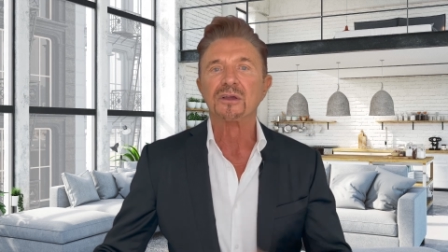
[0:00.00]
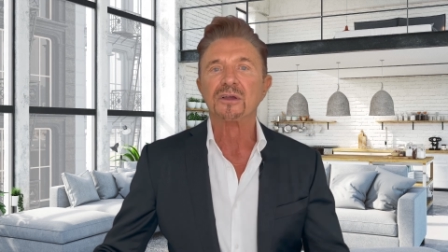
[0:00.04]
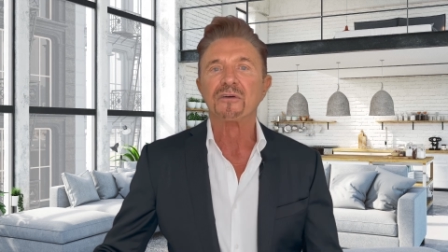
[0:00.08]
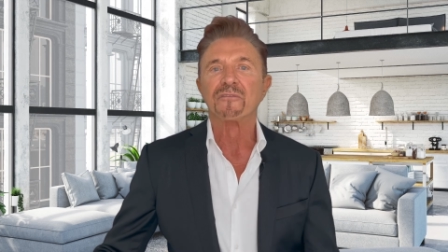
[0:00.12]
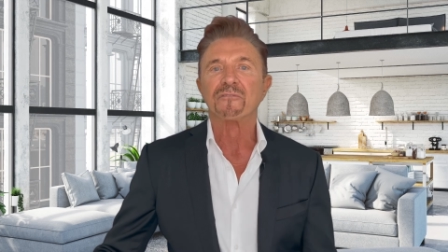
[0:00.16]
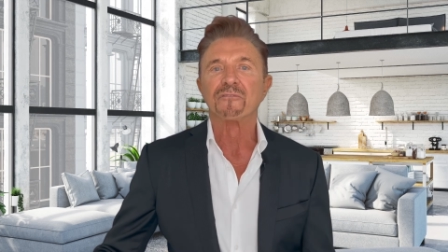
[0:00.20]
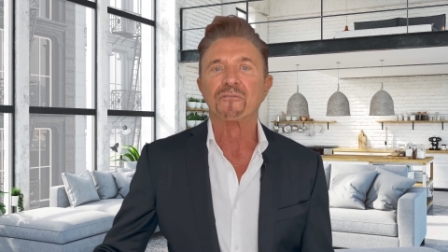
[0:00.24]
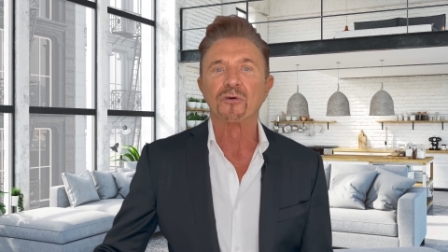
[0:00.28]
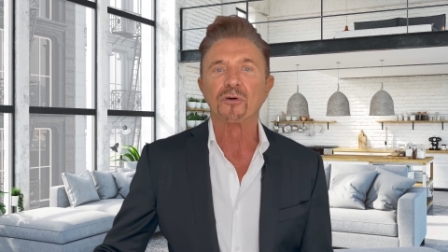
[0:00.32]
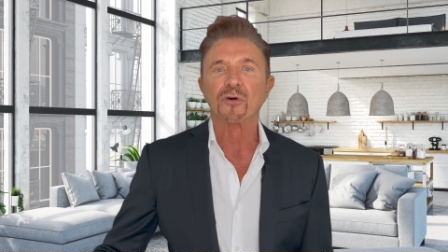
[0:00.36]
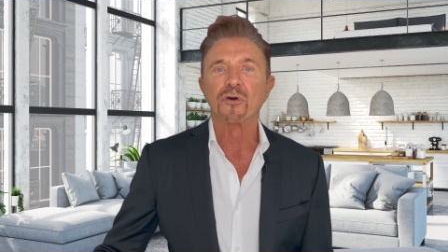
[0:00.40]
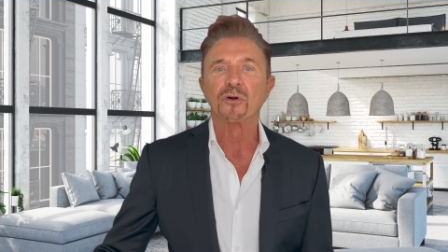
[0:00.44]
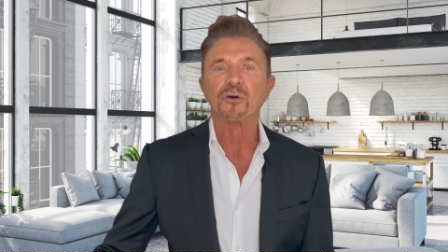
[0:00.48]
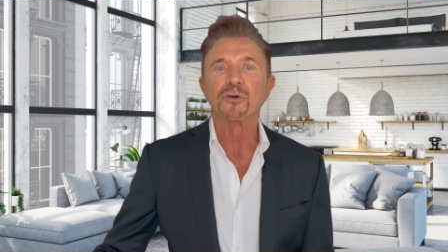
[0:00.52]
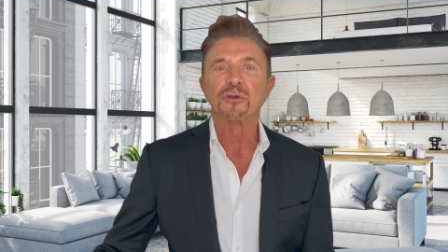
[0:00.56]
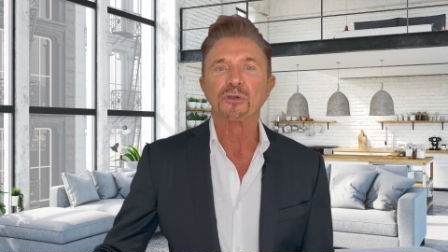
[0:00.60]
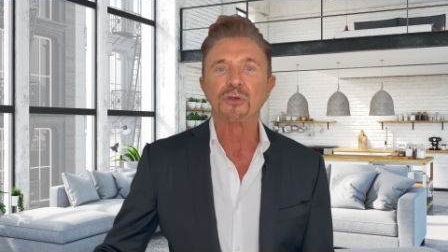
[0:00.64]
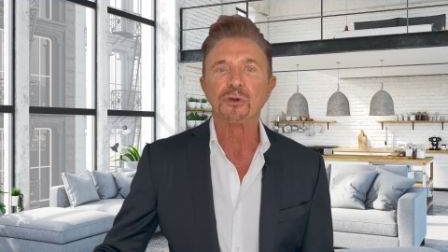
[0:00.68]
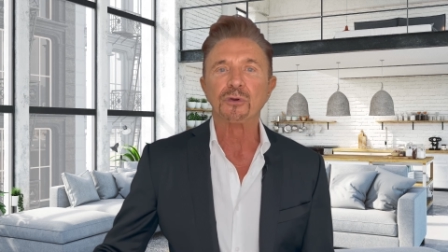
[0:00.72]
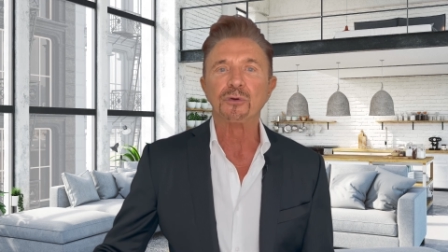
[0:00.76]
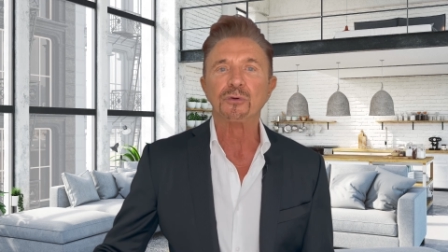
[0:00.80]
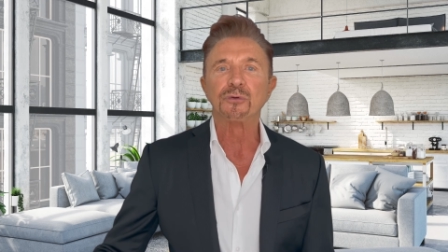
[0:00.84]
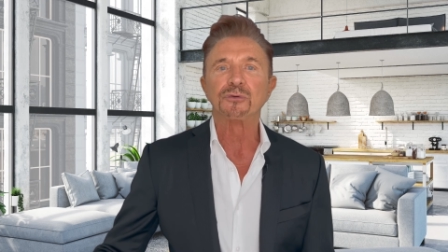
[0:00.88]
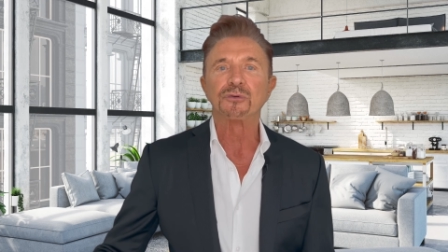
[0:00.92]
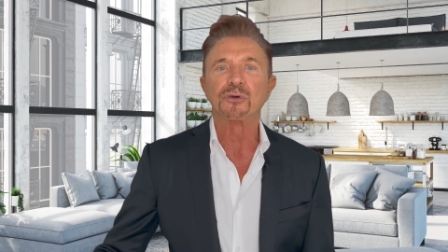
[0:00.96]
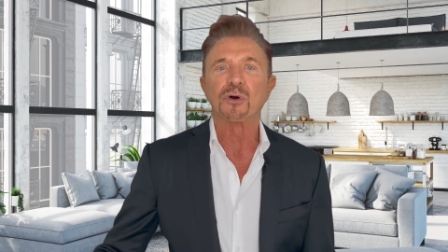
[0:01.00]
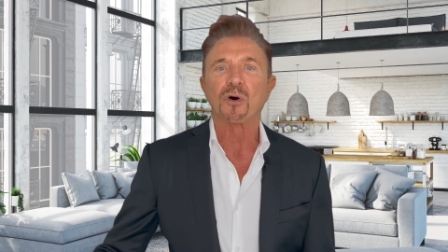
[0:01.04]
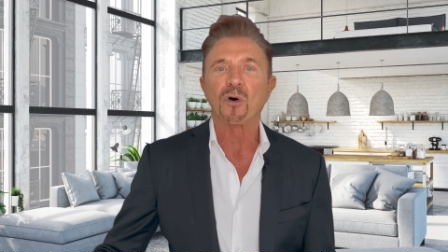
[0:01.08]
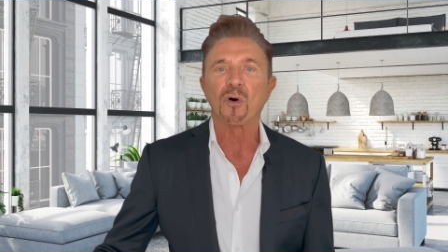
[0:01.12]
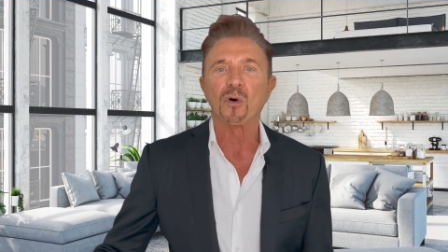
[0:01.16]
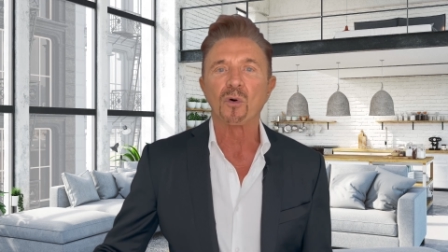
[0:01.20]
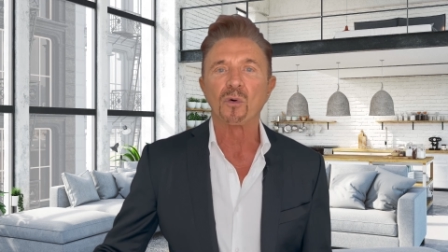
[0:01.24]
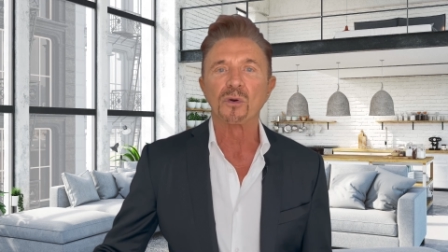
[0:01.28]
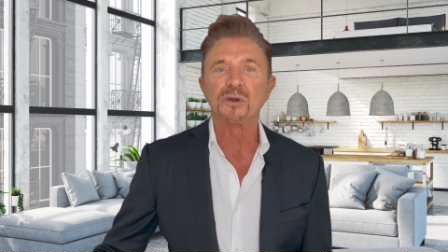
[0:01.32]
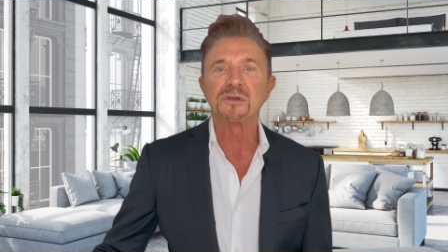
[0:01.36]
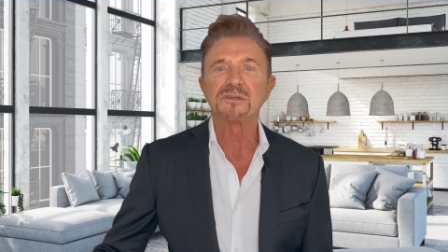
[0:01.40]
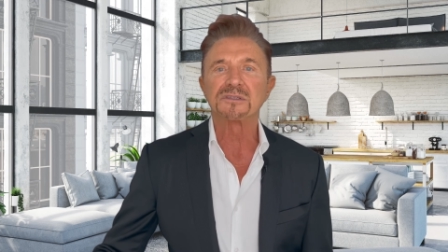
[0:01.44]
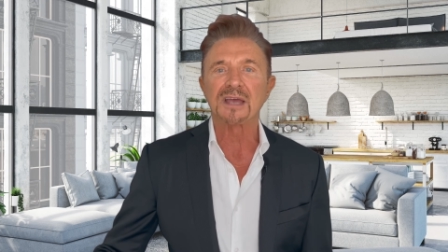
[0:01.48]
for you to
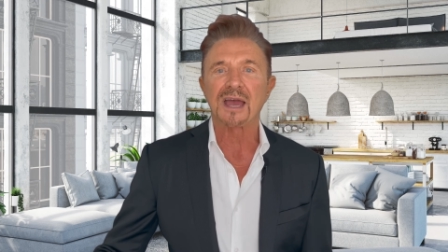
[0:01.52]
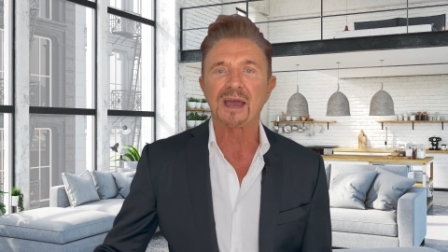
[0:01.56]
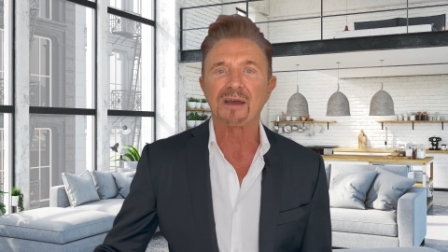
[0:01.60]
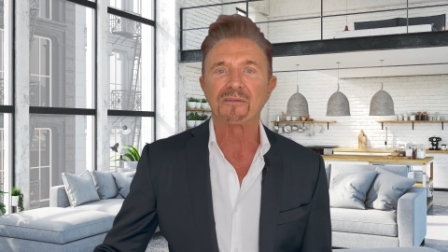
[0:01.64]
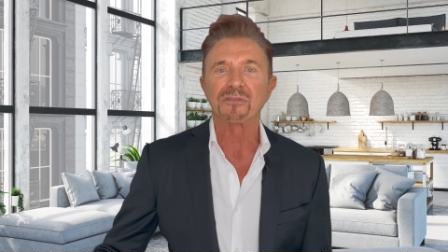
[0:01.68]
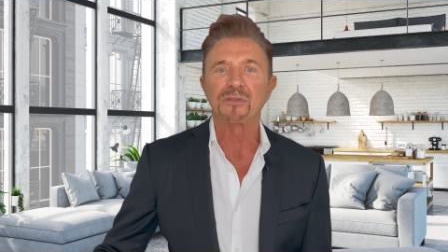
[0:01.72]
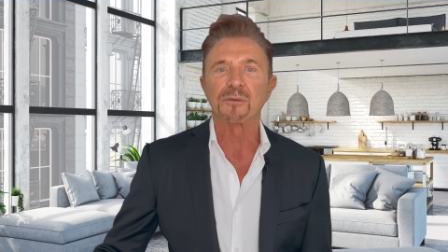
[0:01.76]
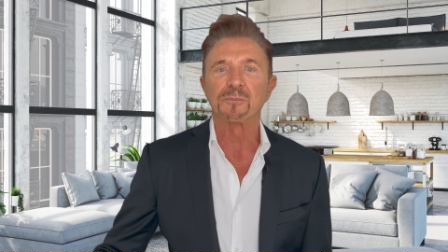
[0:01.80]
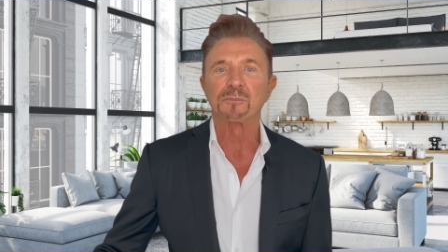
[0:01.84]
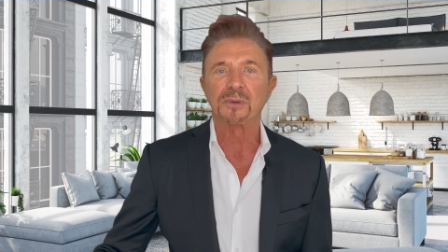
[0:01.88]
always have the